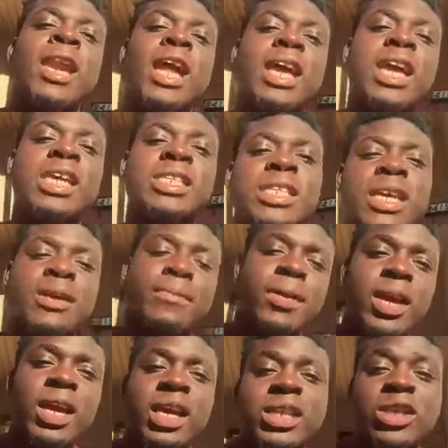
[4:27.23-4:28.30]
Like I said,
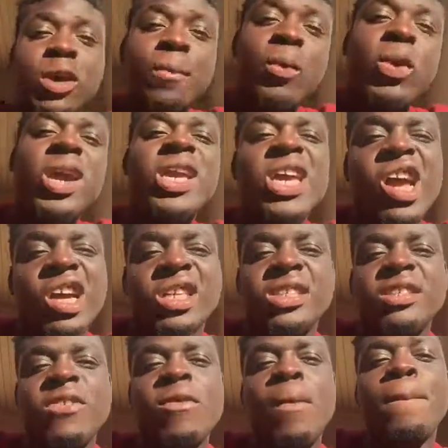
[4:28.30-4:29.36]
man, it's your boy Young
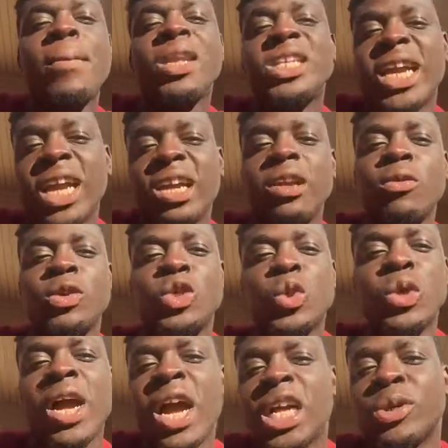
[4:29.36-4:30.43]
Steve checking in with
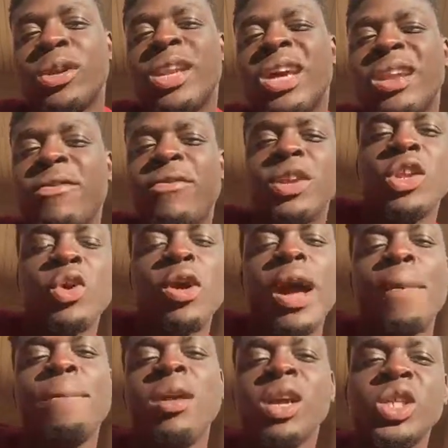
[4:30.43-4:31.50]
you guys with another video.
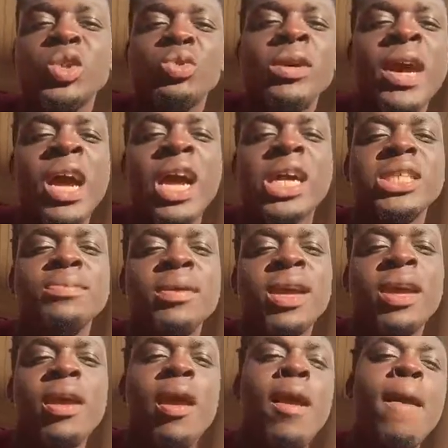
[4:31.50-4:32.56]
I miss you guys,
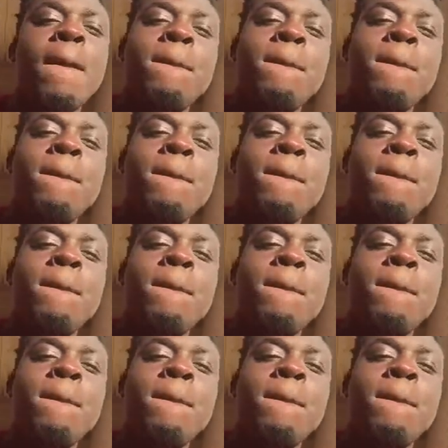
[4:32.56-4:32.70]
man.